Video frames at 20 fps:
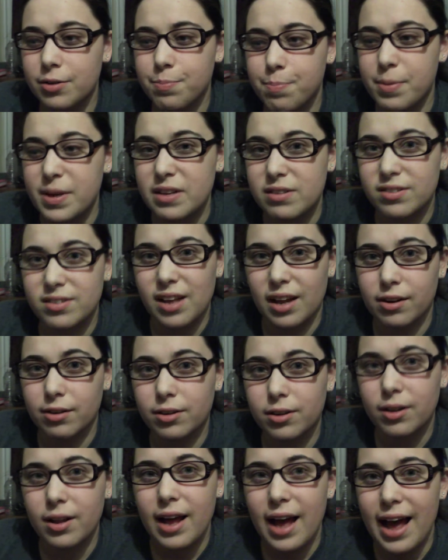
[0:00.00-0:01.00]
be
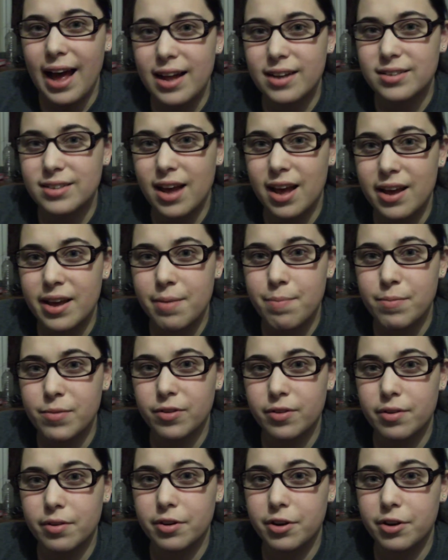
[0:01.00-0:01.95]
subtle at times.